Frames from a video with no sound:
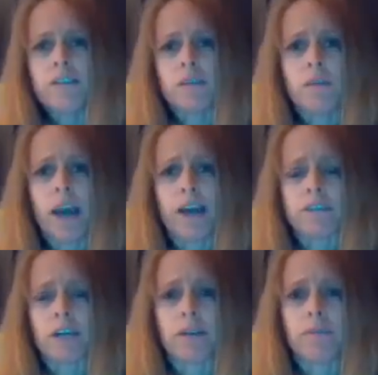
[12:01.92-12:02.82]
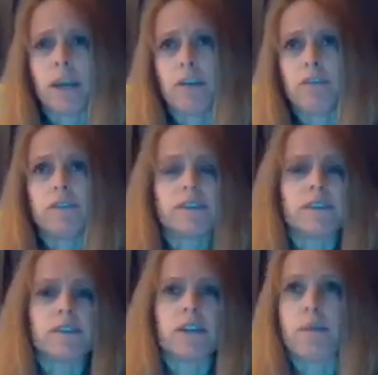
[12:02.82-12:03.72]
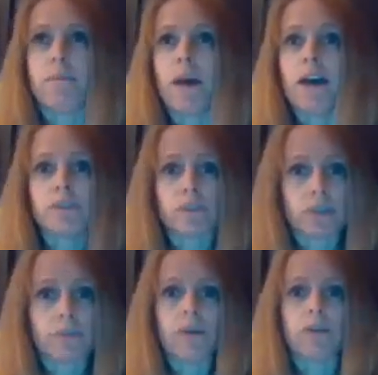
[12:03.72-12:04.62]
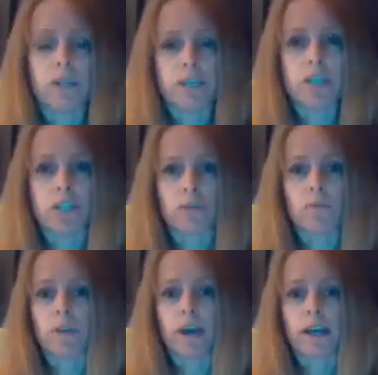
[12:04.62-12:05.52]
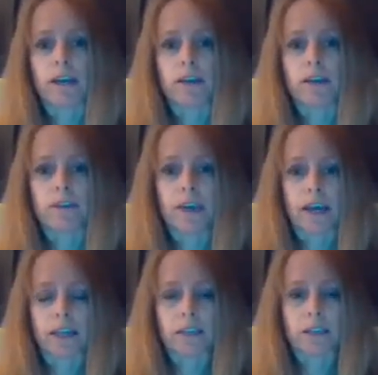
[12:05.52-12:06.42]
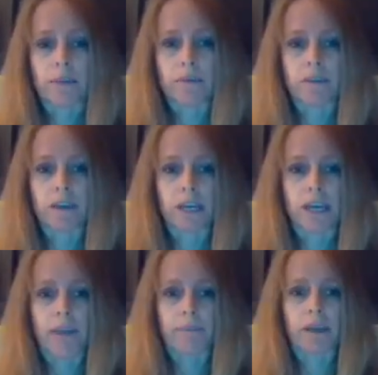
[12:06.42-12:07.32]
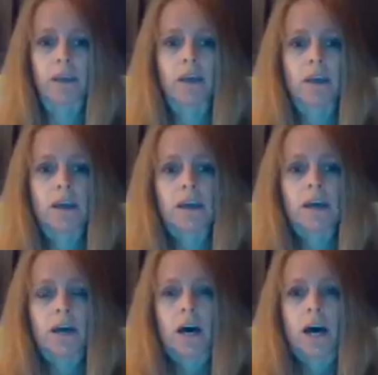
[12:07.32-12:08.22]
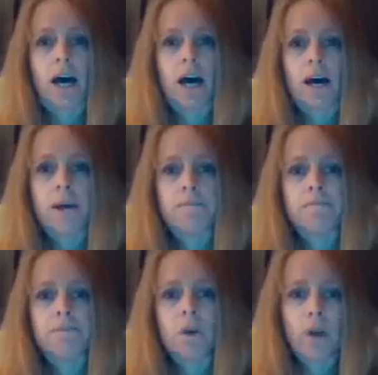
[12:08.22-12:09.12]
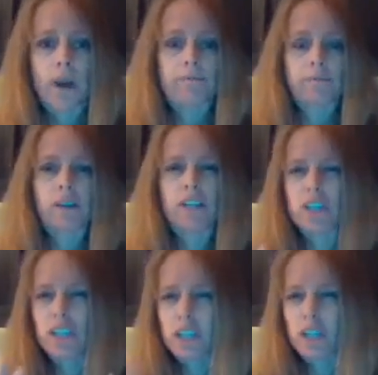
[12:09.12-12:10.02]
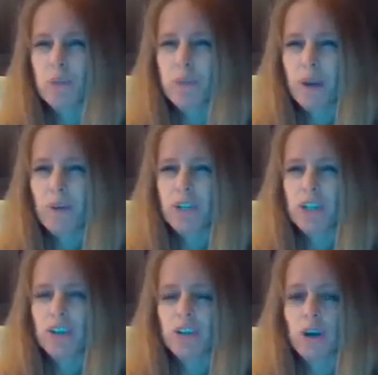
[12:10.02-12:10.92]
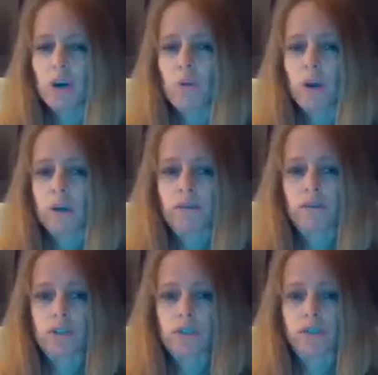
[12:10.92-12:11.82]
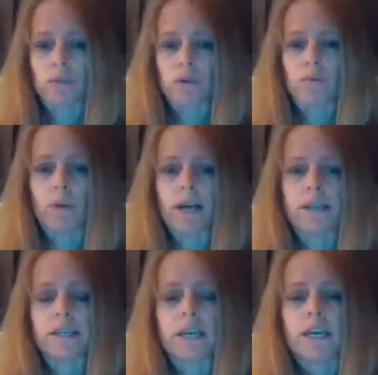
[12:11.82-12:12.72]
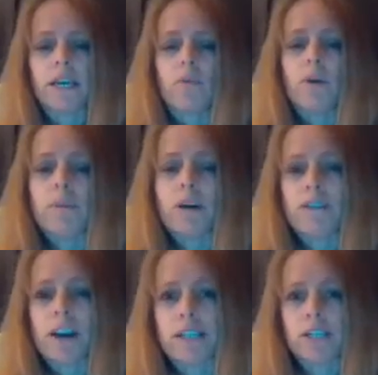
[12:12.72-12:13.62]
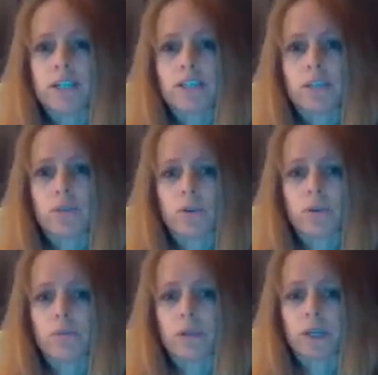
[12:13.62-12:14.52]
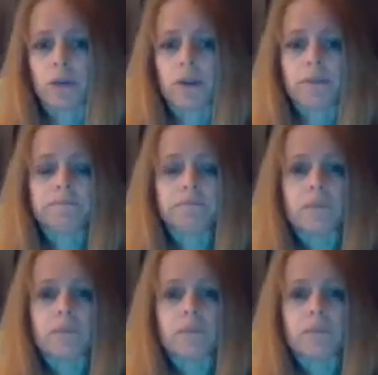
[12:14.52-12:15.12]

Obviously, we have to kind of be careful that this isn't MS or some other condition where that type of thing can happen. Okay, so that's just a little bit I wanted you to know what conversion disorder was. Now, what about factitious disorder and malingering?